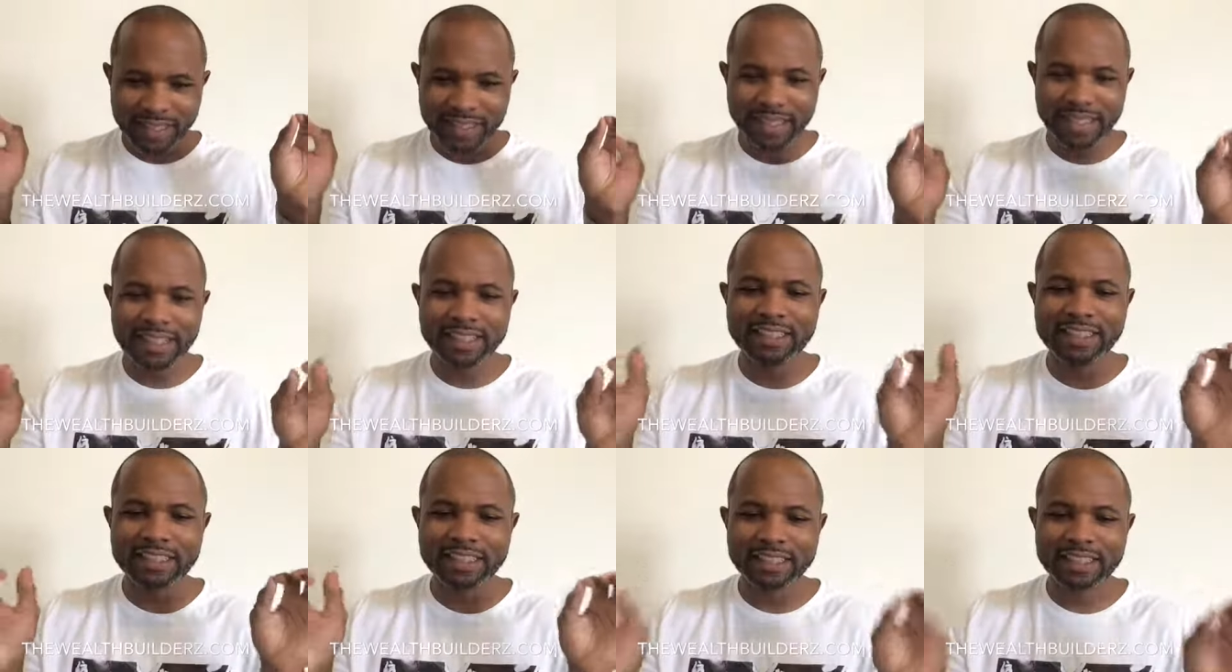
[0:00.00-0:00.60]

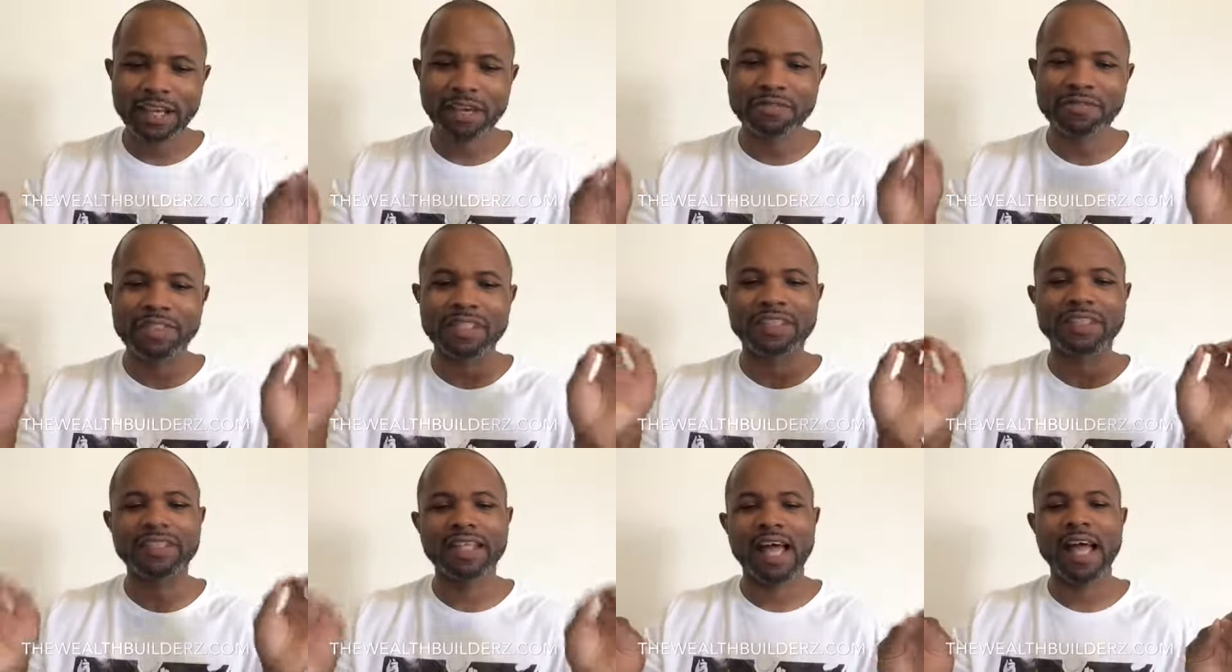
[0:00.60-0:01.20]
Get yourself
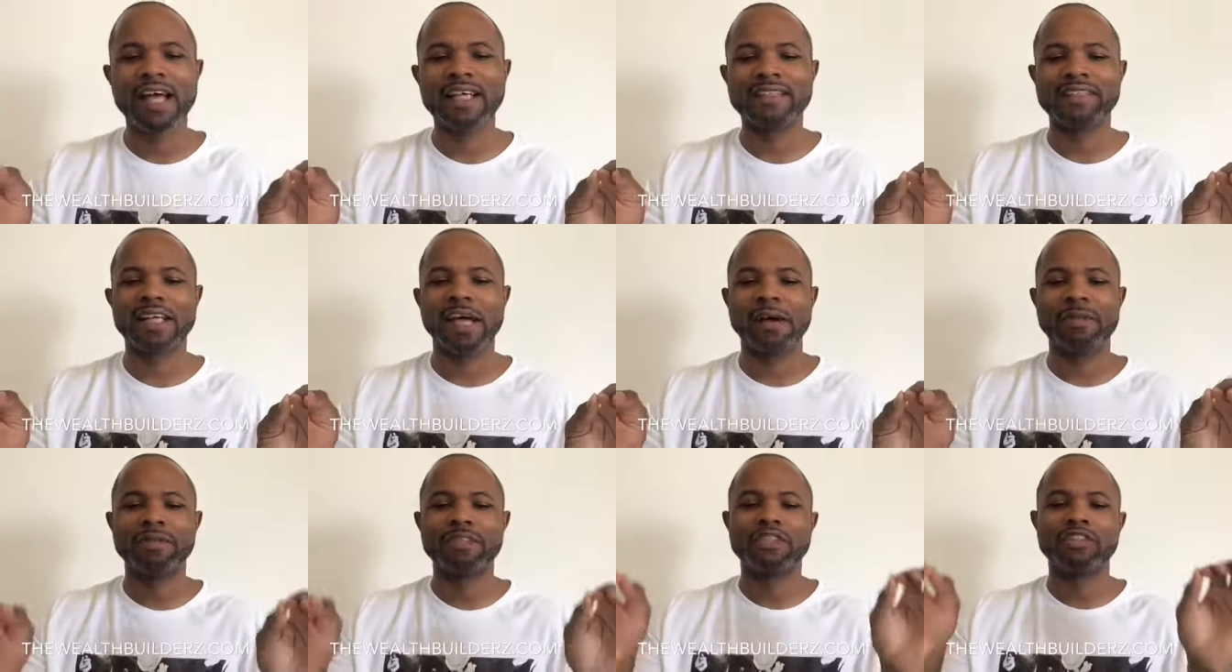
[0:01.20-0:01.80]
the Stash
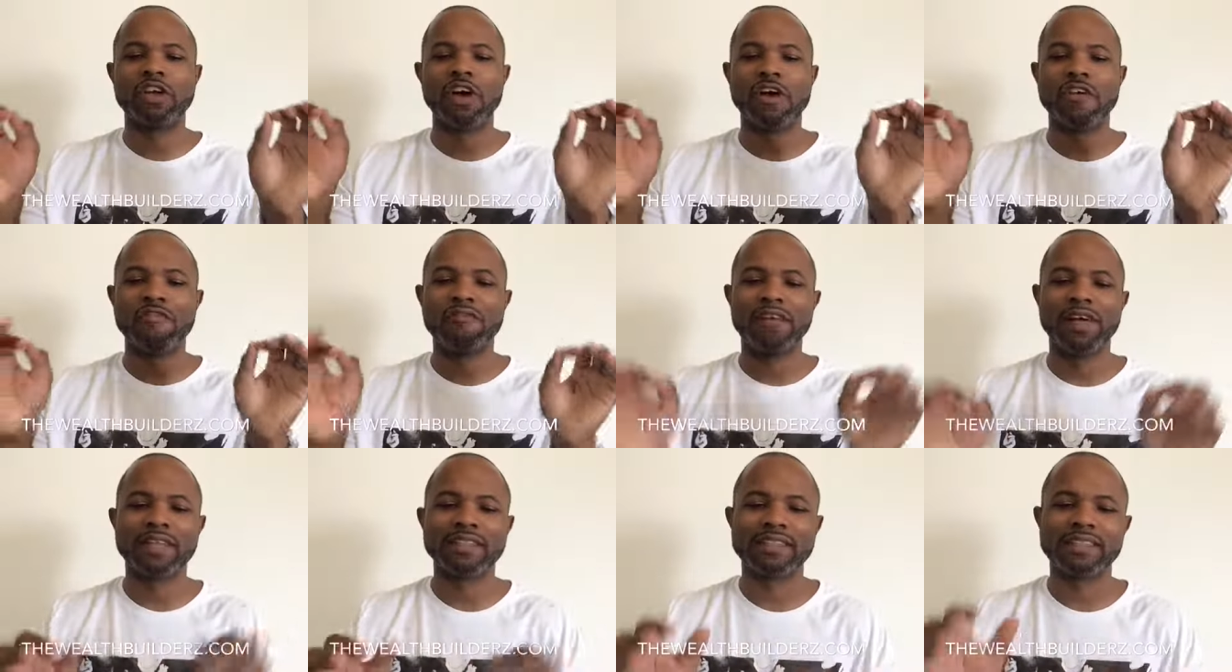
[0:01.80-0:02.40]
app and start
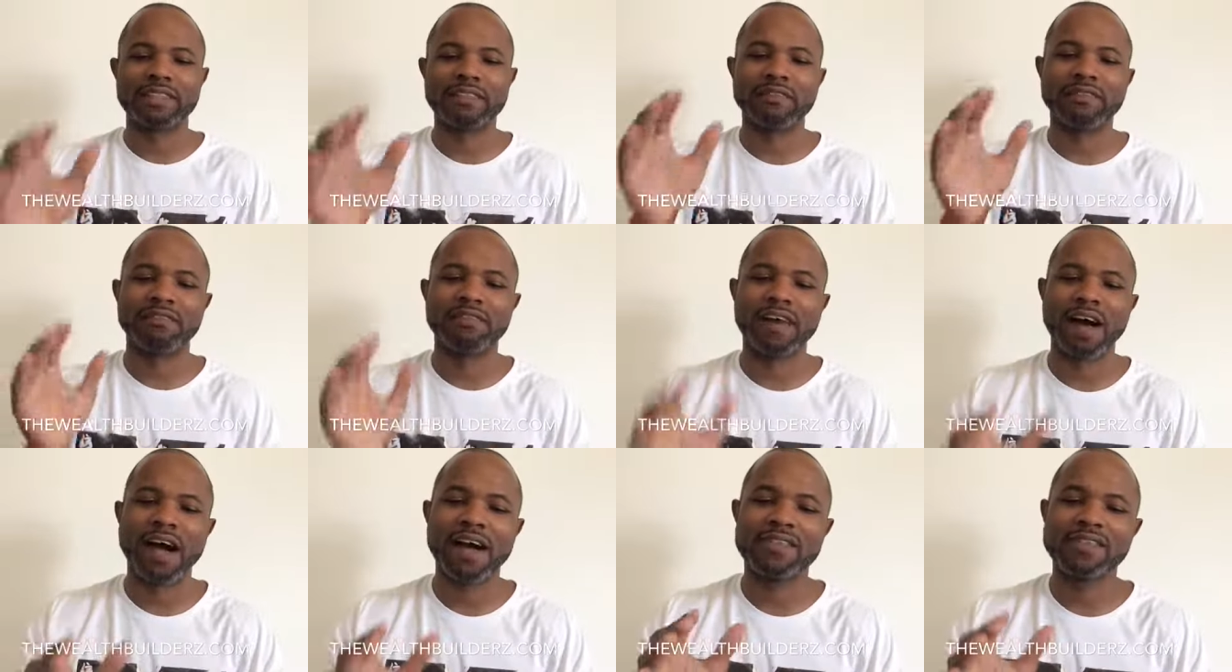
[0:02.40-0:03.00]
investing
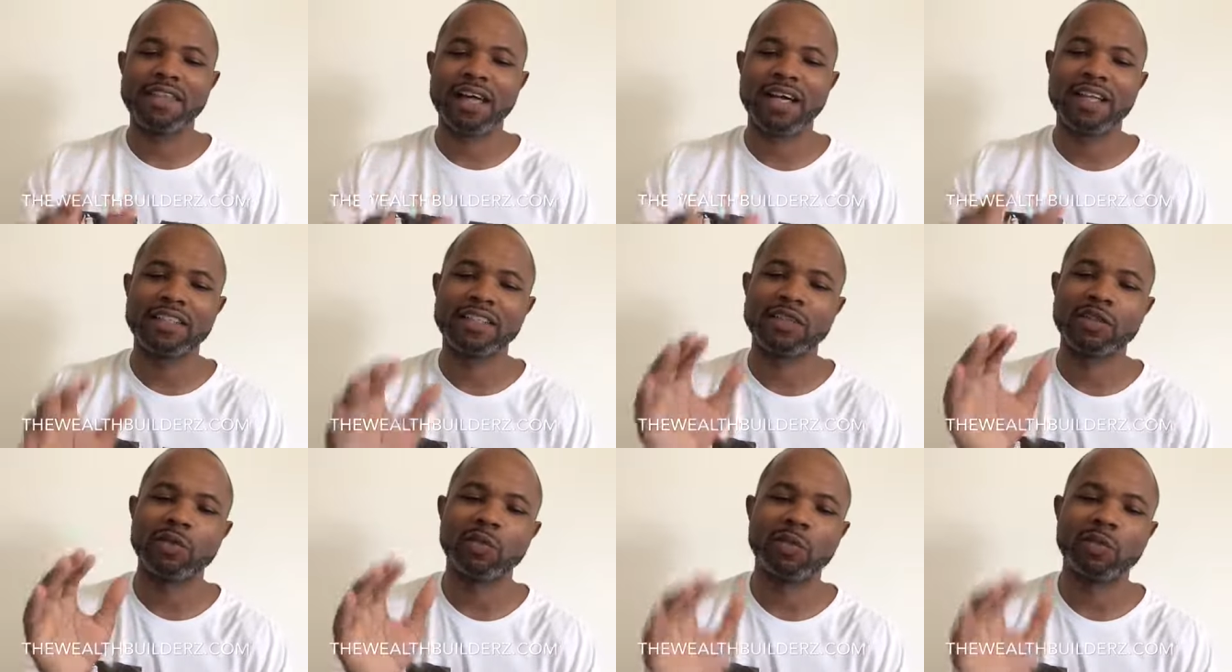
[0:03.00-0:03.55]
$5 a